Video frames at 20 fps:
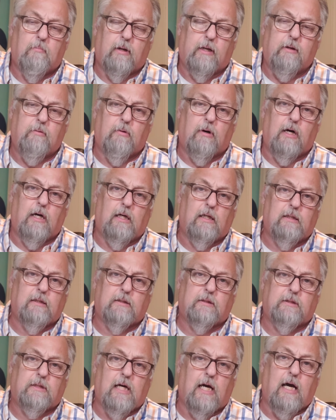but he
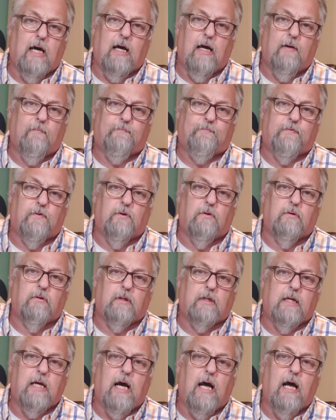was not
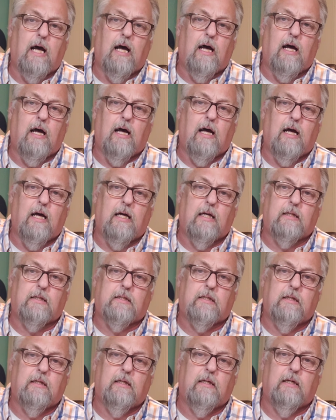
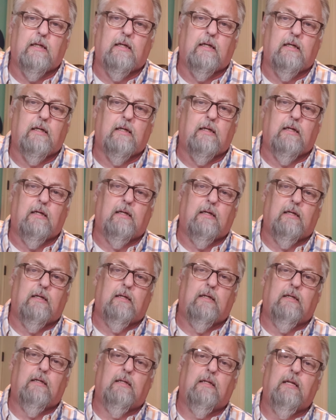
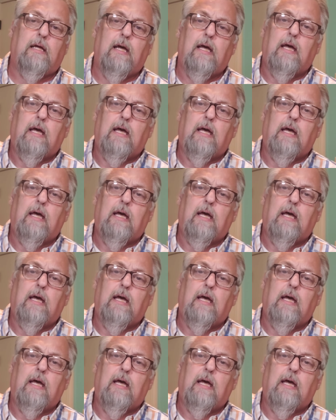forgotten.